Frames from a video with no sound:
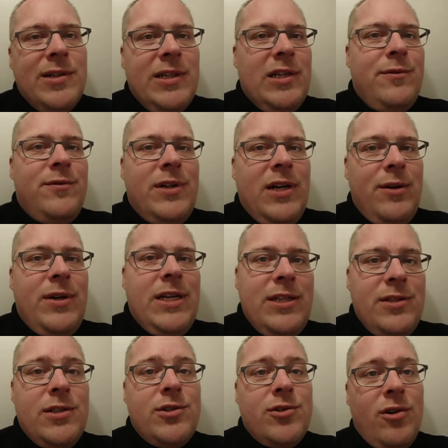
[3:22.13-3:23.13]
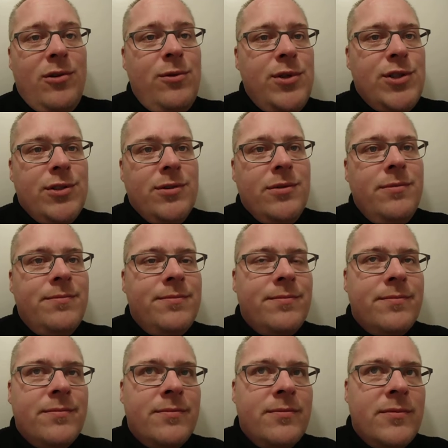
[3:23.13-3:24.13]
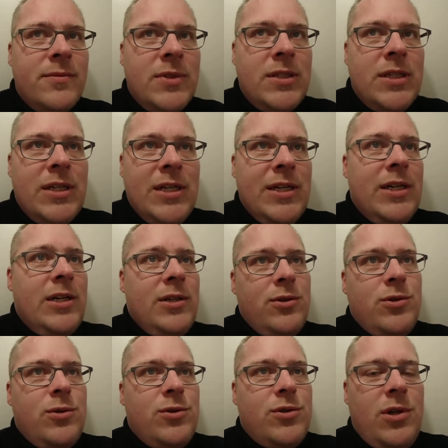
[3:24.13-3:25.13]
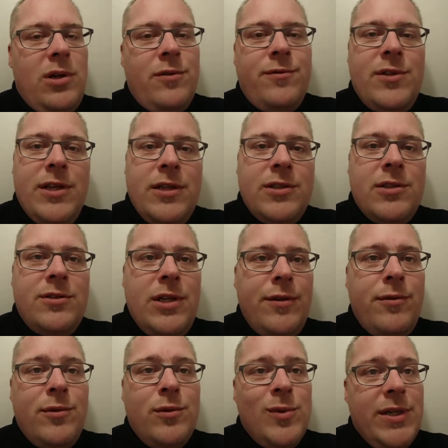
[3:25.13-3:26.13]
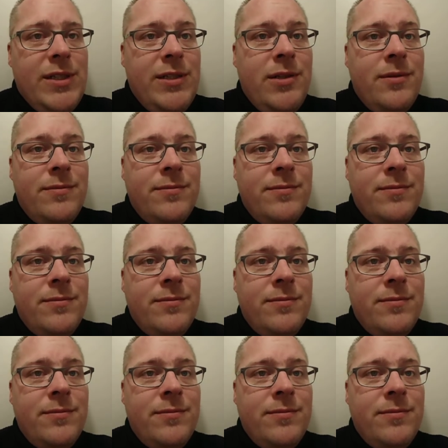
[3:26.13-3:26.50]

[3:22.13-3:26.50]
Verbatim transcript: if there is a solution to solve things a different way